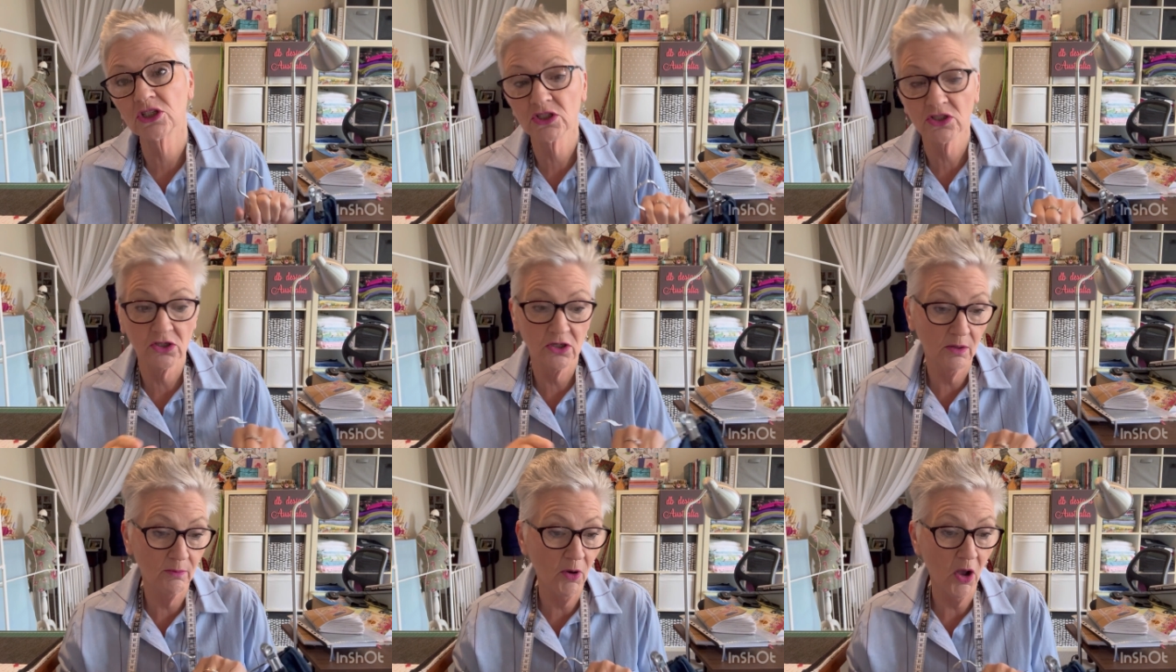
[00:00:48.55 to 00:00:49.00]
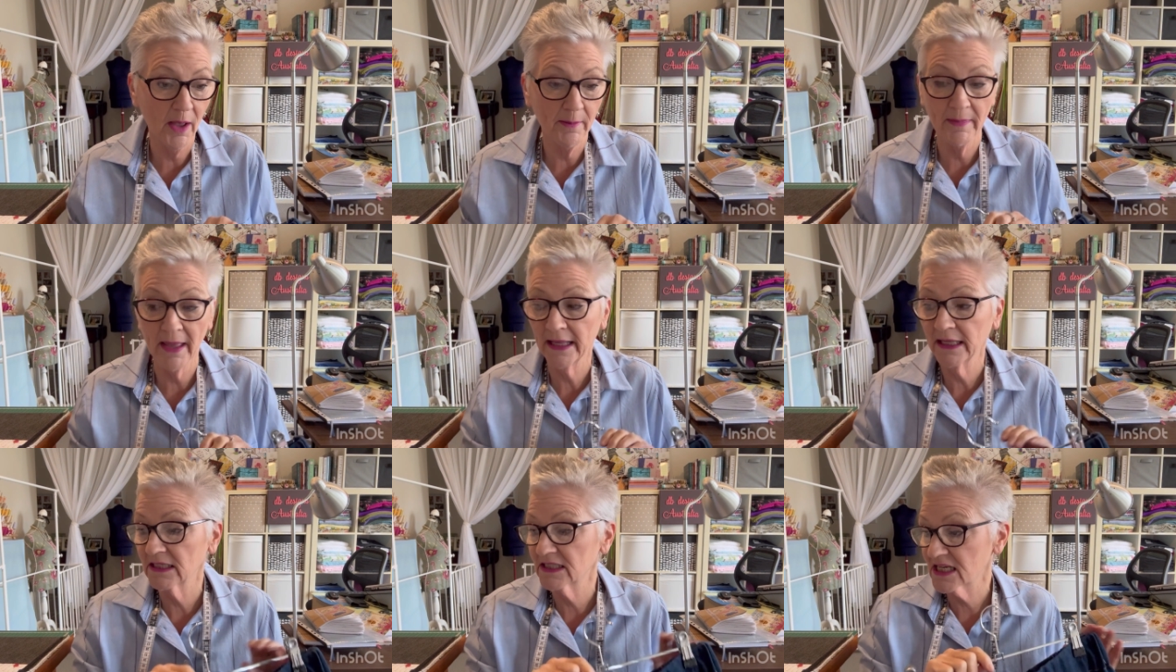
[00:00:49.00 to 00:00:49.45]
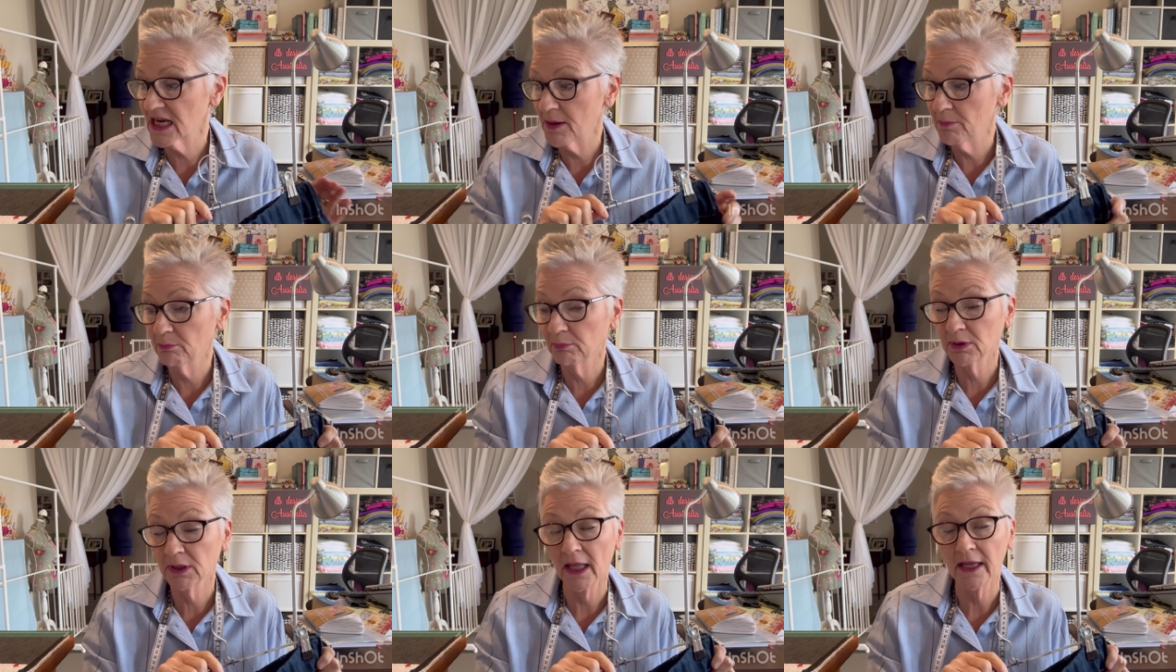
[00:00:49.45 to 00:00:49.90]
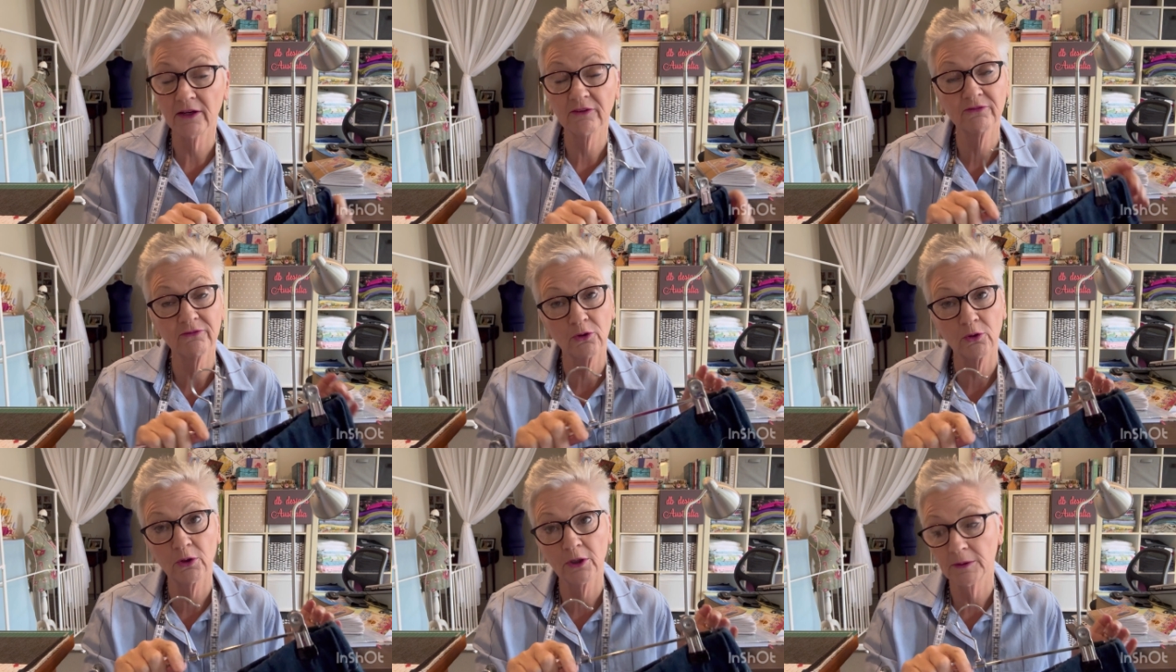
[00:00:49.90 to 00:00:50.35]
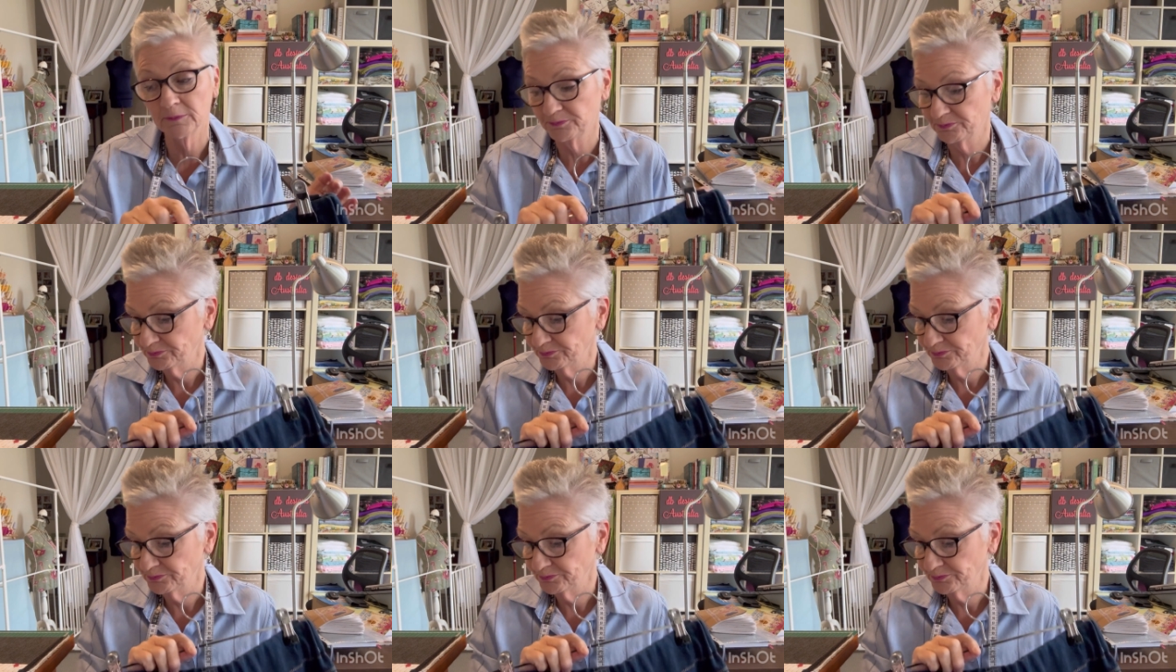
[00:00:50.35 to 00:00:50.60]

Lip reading: so I might make a template for it.